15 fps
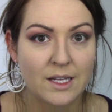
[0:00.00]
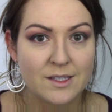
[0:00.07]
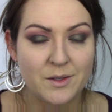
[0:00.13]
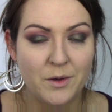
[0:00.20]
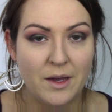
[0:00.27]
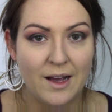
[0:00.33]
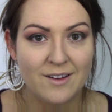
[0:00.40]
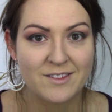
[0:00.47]

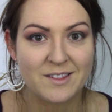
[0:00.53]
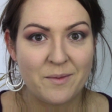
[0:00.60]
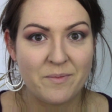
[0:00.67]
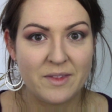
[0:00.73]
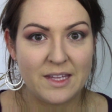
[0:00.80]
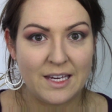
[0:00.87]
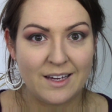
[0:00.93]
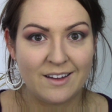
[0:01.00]
So you have
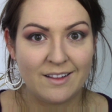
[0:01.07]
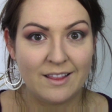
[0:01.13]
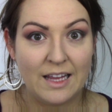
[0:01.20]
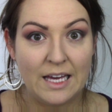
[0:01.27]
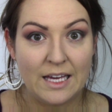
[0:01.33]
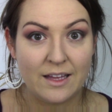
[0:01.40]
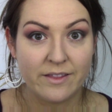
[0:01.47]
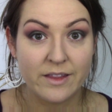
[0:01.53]
something
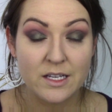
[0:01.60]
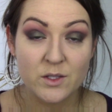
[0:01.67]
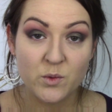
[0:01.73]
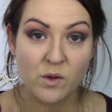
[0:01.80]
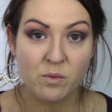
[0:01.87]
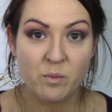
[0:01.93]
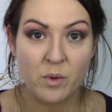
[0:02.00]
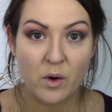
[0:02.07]
like this
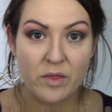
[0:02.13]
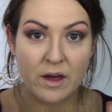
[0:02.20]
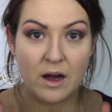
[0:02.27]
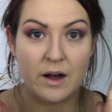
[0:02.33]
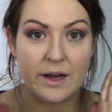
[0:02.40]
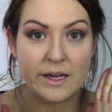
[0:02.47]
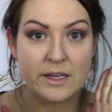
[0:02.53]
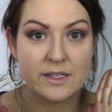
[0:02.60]
when both
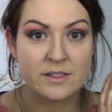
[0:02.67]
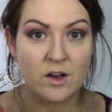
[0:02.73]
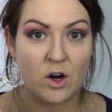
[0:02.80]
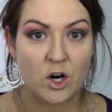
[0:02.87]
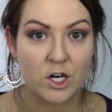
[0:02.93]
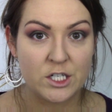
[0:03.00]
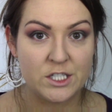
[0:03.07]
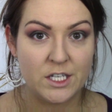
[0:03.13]
eyes
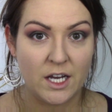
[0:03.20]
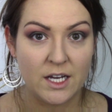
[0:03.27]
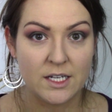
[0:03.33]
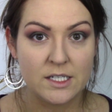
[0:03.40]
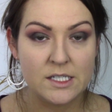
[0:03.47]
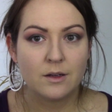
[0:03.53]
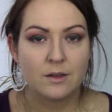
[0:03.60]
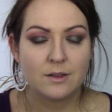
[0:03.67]
are
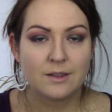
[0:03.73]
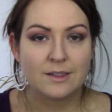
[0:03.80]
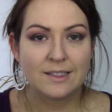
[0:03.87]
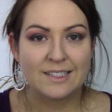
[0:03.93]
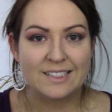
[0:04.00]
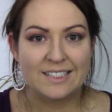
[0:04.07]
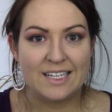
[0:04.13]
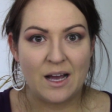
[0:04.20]
done.
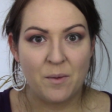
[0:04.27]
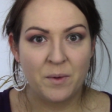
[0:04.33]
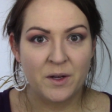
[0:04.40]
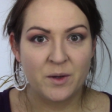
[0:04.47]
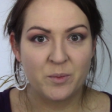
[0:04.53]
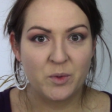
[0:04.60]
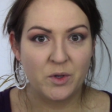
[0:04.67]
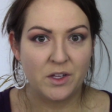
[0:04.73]
Now I'm
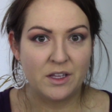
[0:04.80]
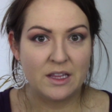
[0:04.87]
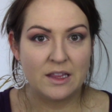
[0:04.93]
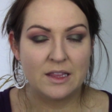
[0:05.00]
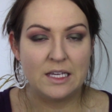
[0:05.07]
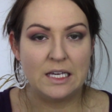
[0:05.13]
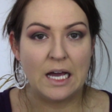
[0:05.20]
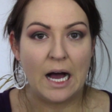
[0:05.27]
gonna put
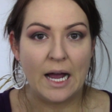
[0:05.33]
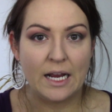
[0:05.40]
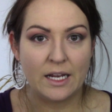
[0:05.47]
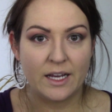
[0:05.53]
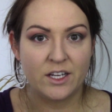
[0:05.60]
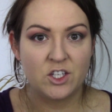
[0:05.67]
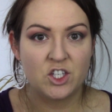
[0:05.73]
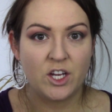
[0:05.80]
the
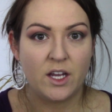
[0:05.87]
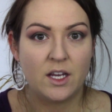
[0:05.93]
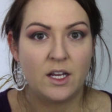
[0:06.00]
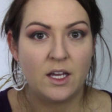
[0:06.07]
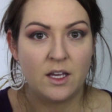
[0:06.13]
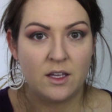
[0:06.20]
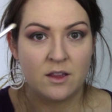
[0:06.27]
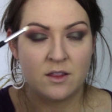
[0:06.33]
highlight shade
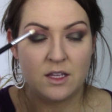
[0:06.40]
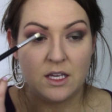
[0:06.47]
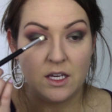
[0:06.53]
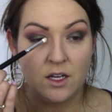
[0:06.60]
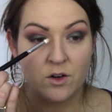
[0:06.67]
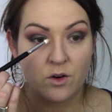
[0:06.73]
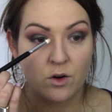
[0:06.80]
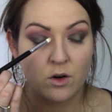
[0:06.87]
in the
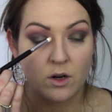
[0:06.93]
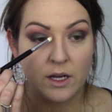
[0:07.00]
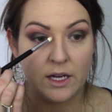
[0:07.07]
inner